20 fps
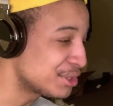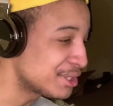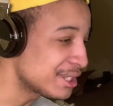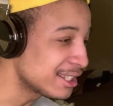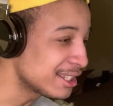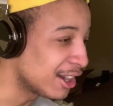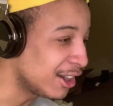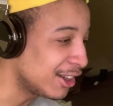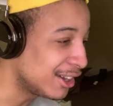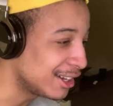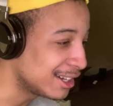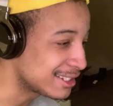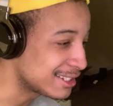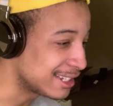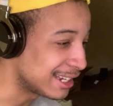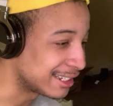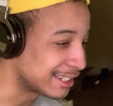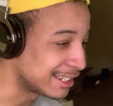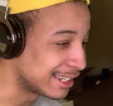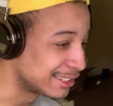You see the heart
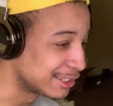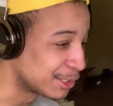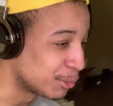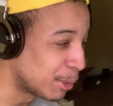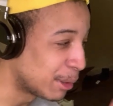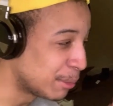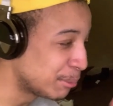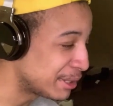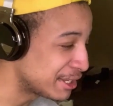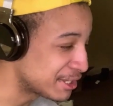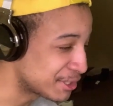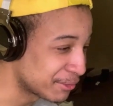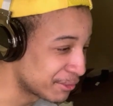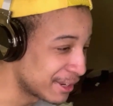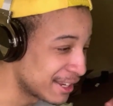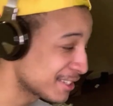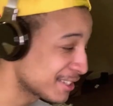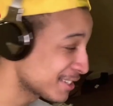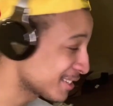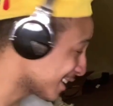attack and the one piece
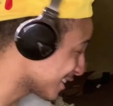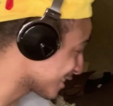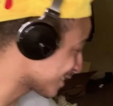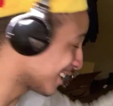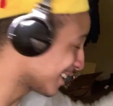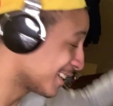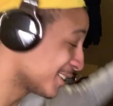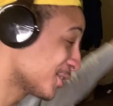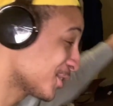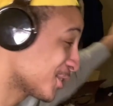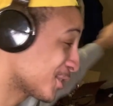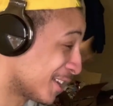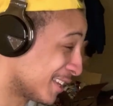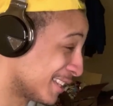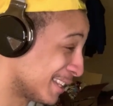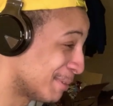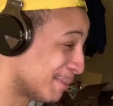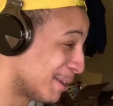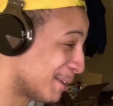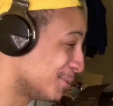of exercise that I just
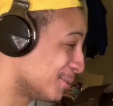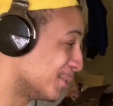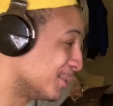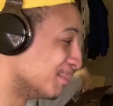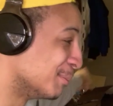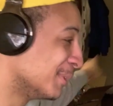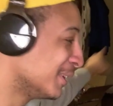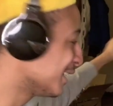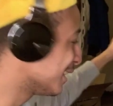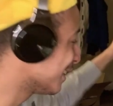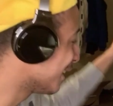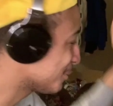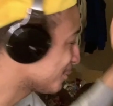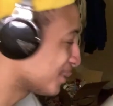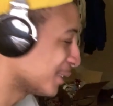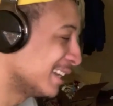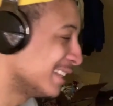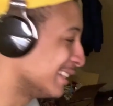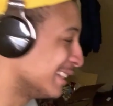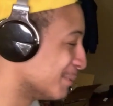done in my room? You have
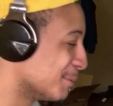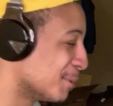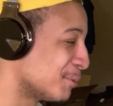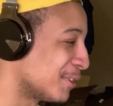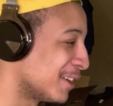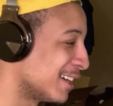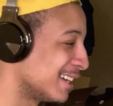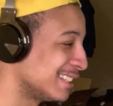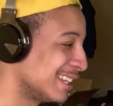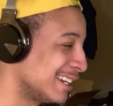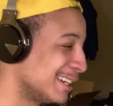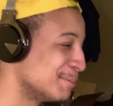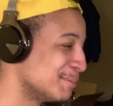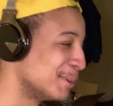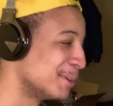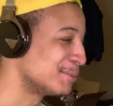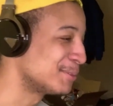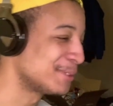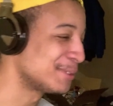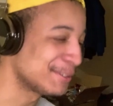to end it before I die,
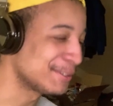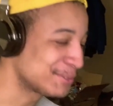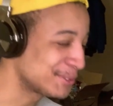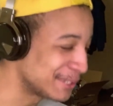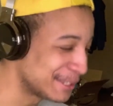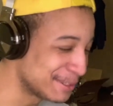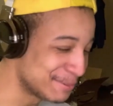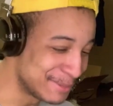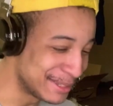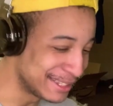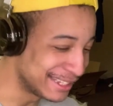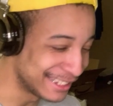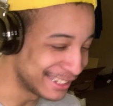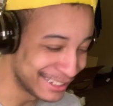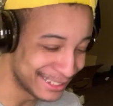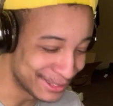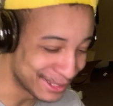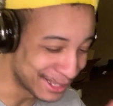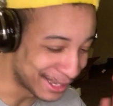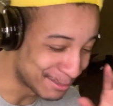bro. You have to give
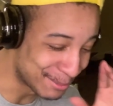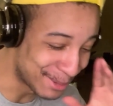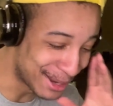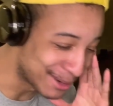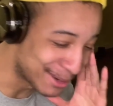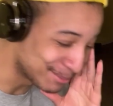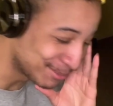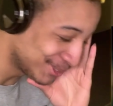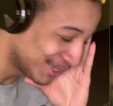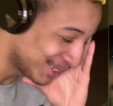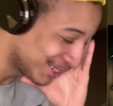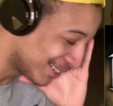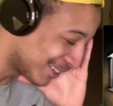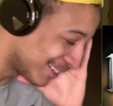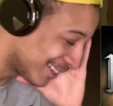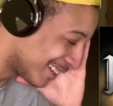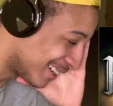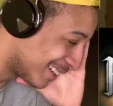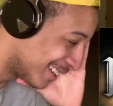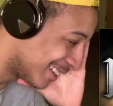me... I'm
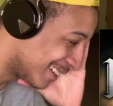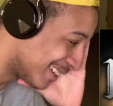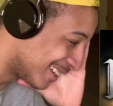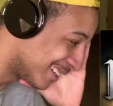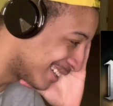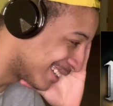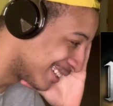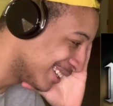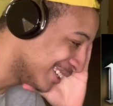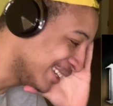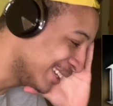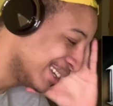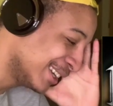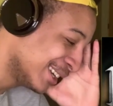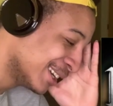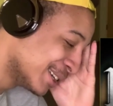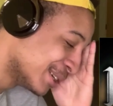out.